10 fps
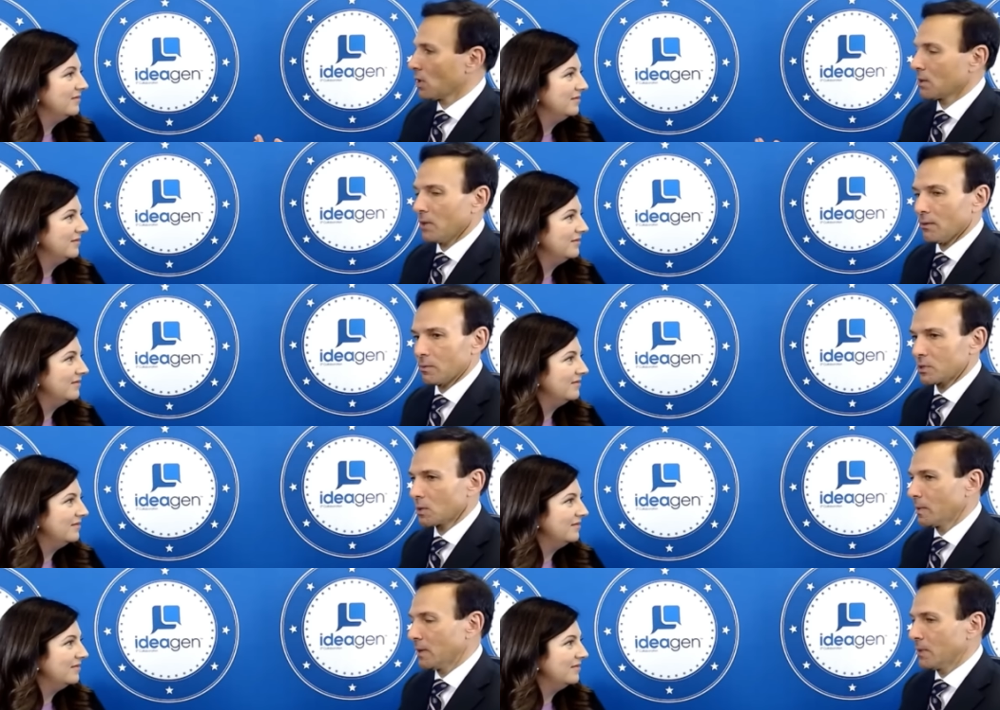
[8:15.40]
Speaker 1: heard about from
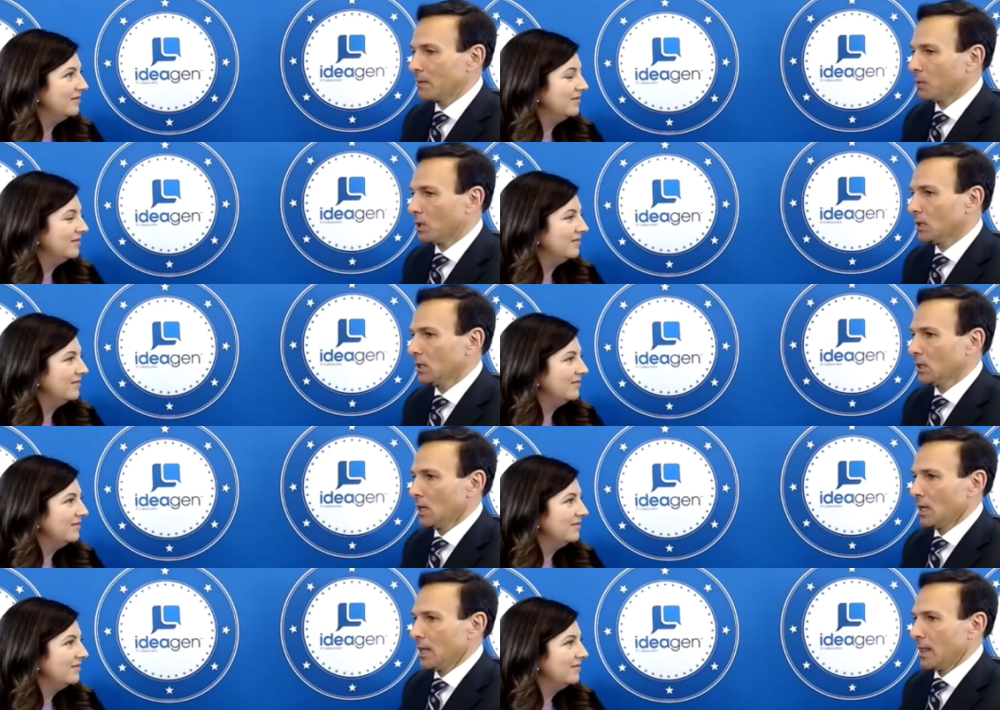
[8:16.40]
so many people
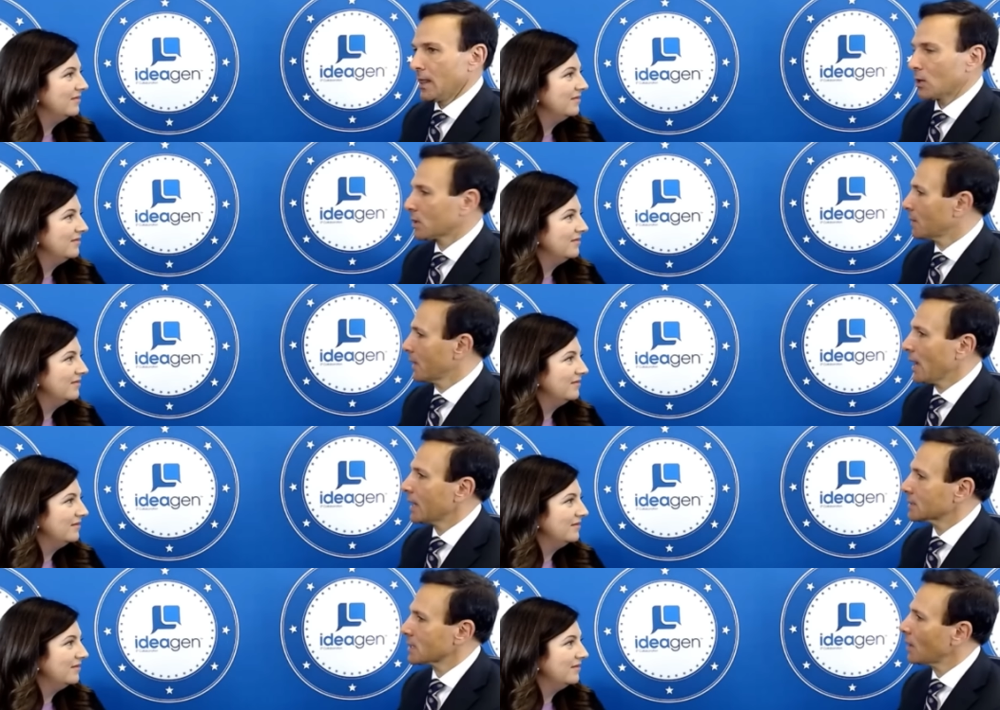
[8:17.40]
that are coming
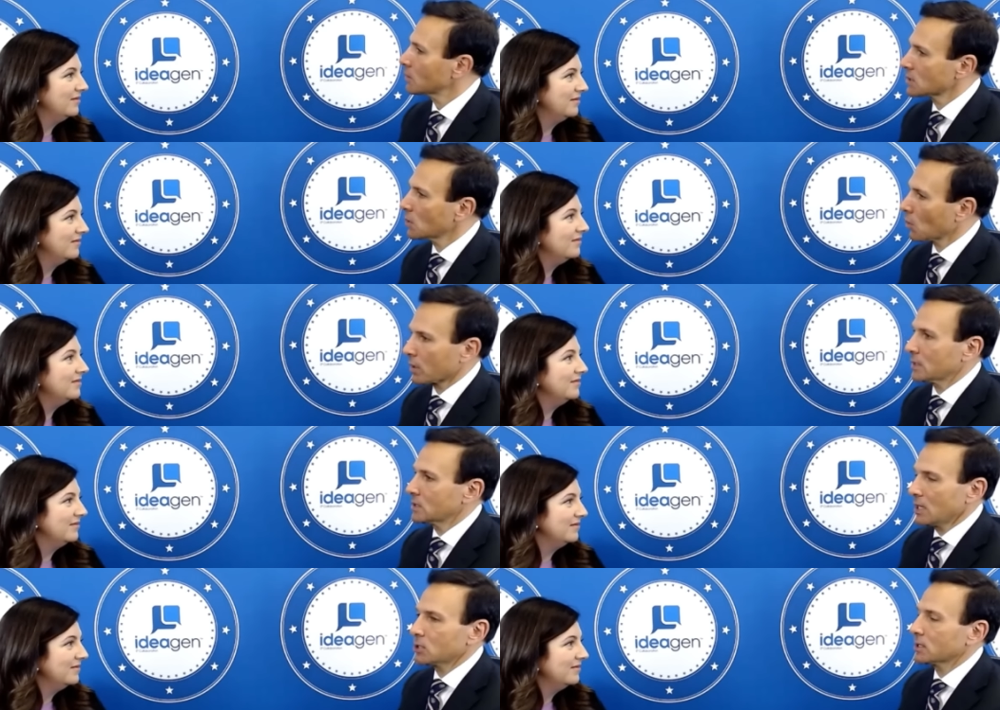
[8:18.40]
at us? How is the
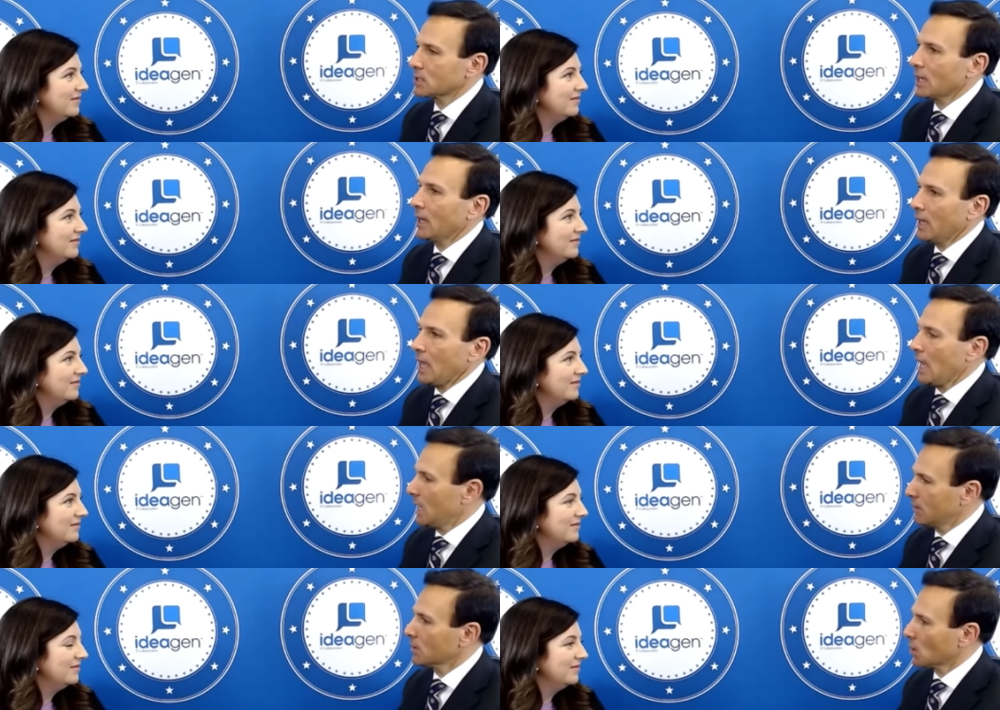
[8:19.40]
organization staying
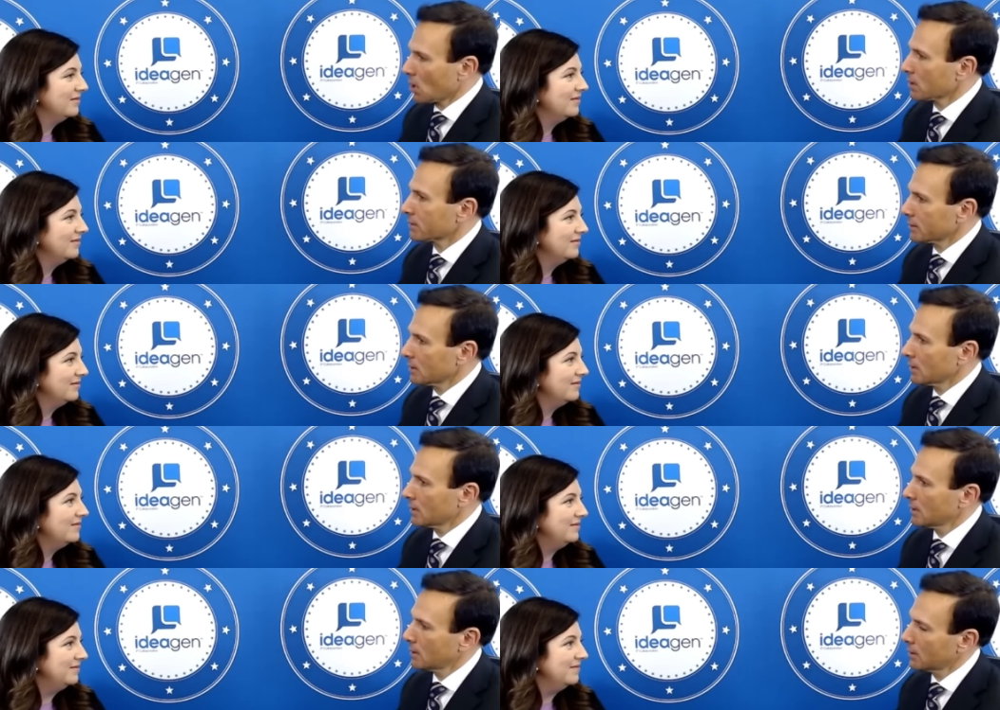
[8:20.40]
ahead of the curve?
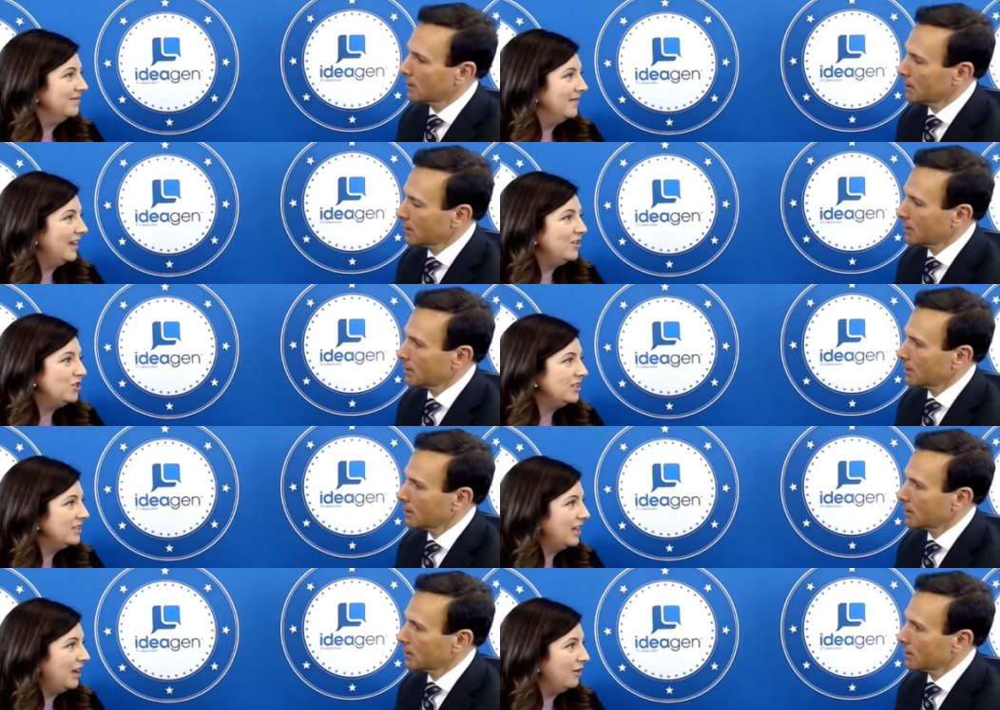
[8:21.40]
Speaker 2: Mm-hmm. And
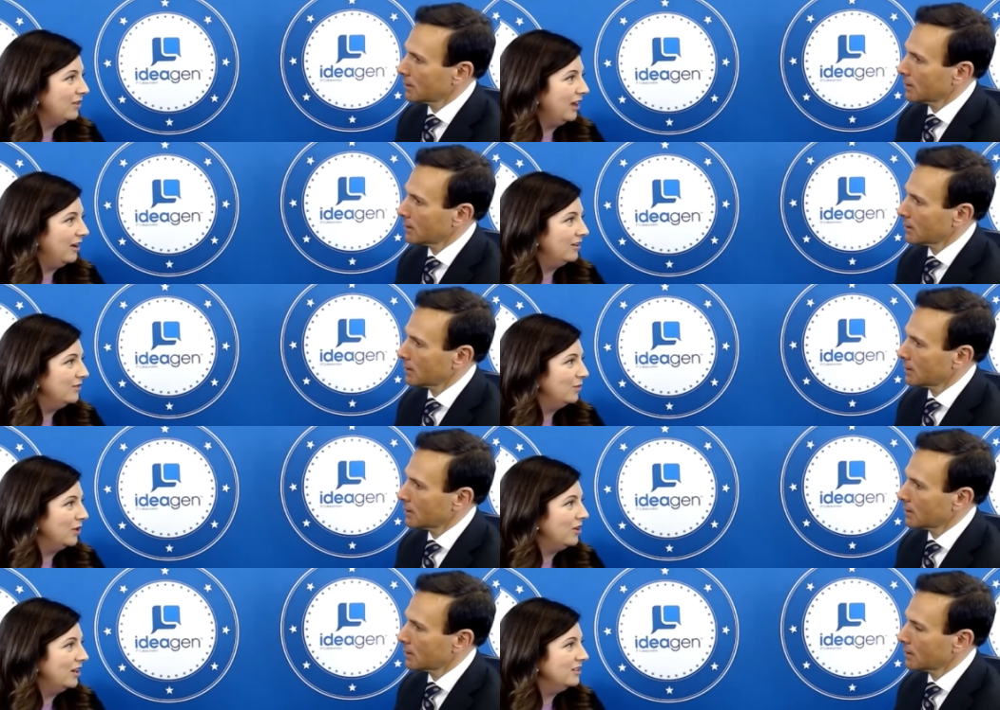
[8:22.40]
just like healthcare,
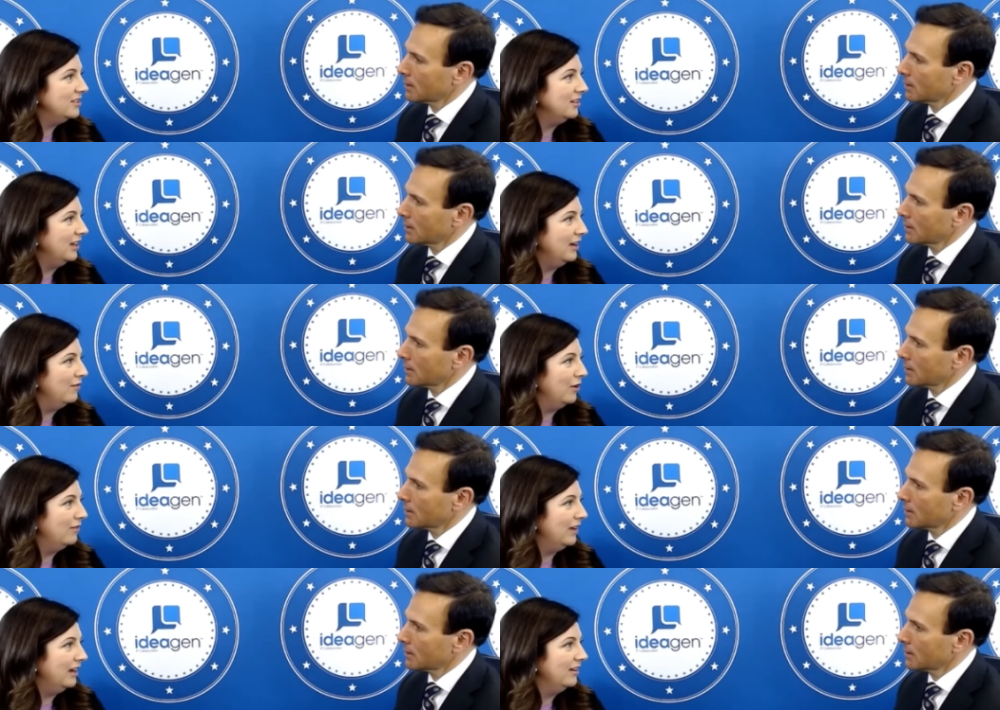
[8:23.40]
we're constantly
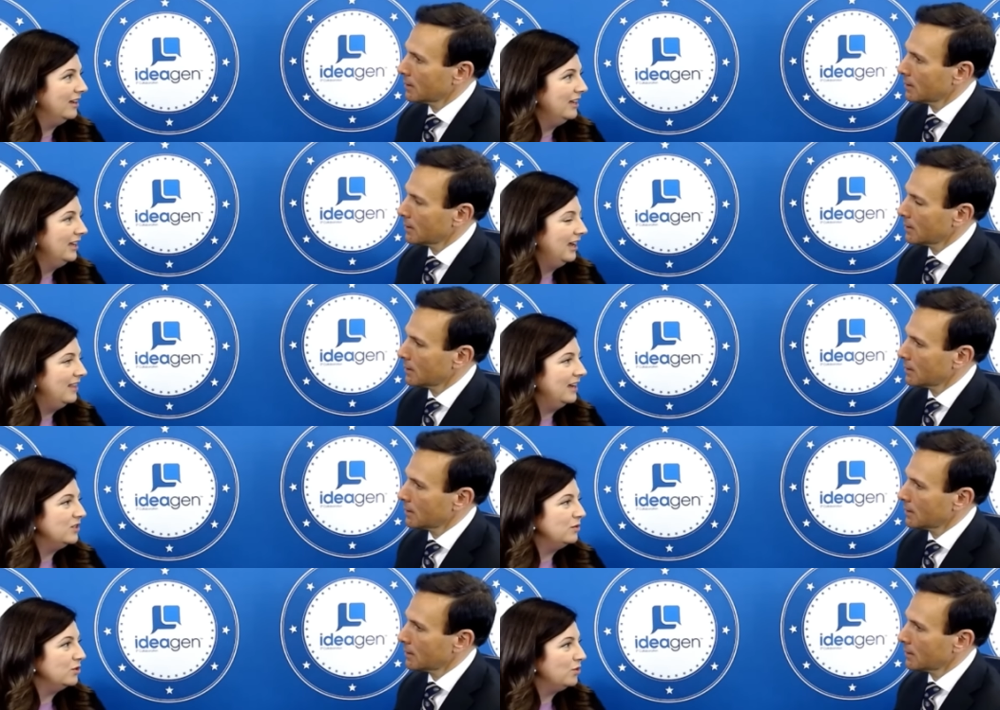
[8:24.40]
evolving. And
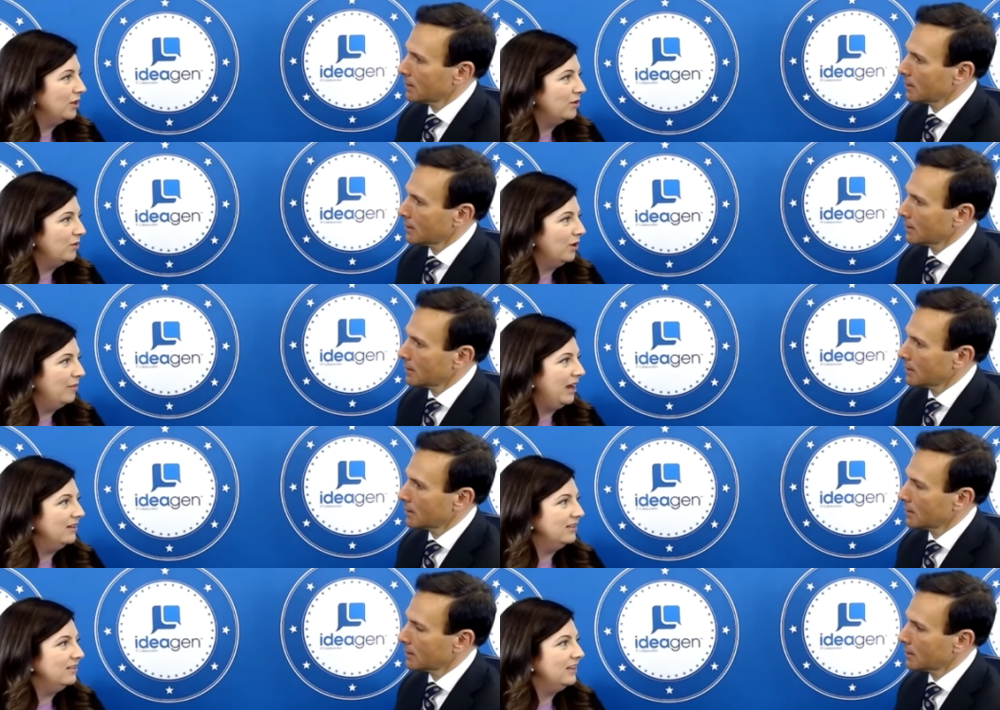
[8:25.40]
that's what's critical
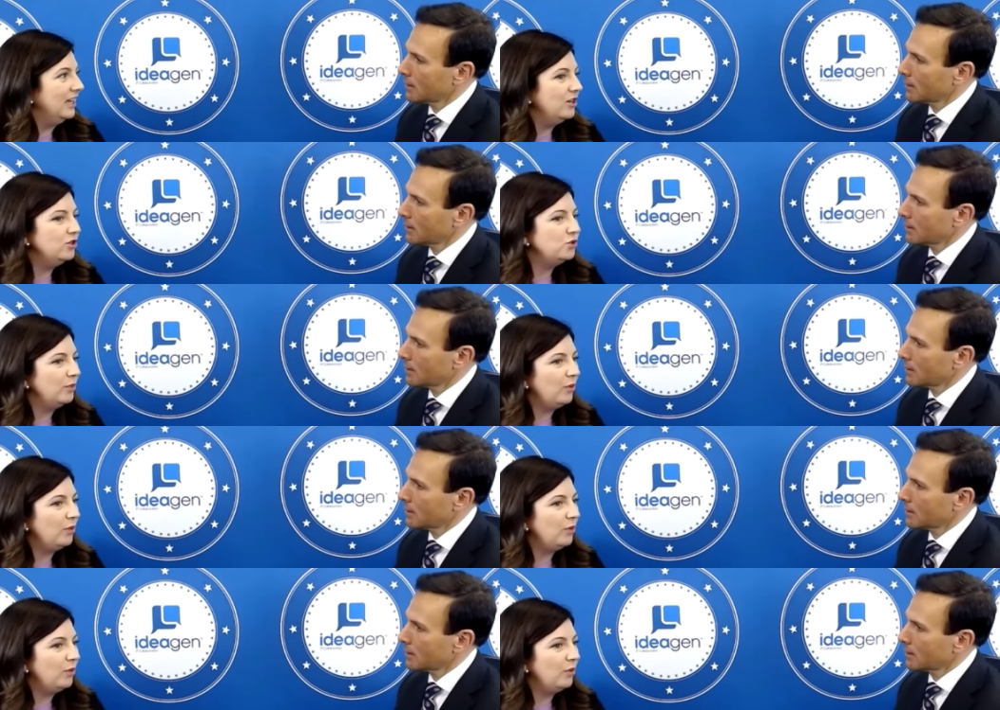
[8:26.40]
about the industry